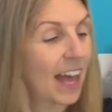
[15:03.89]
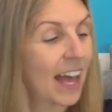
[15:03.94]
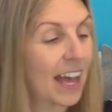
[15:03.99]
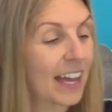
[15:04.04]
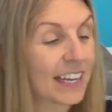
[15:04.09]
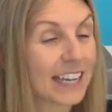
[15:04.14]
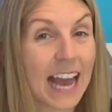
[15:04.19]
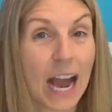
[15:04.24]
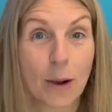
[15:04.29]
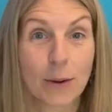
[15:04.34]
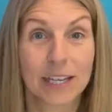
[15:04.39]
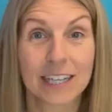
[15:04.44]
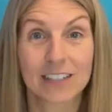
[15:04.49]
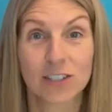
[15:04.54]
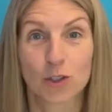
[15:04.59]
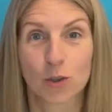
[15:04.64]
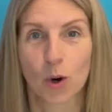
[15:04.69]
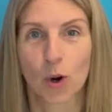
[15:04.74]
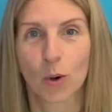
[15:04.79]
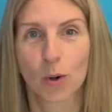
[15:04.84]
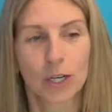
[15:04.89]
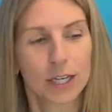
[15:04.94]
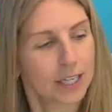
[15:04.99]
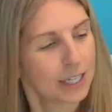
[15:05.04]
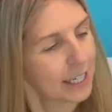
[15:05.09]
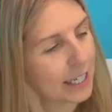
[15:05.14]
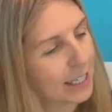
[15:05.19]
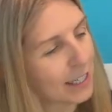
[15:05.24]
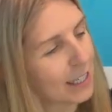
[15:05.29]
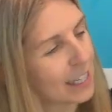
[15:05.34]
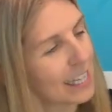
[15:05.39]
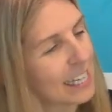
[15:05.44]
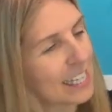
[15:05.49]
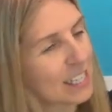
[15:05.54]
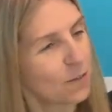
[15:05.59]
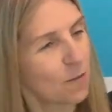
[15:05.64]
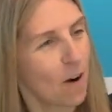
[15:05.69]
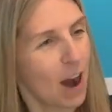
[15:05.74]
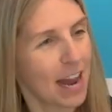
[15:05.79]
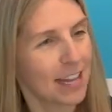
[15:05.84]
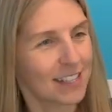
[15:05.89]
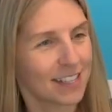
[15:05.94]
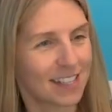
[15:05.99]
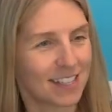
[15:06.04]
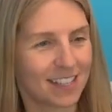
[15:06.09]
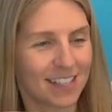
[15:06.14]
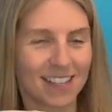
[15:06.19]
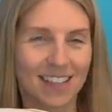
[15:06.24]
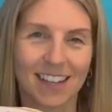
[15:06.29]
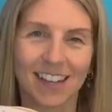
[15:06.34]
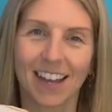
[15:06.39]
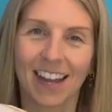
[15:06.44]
And now we can join his friends.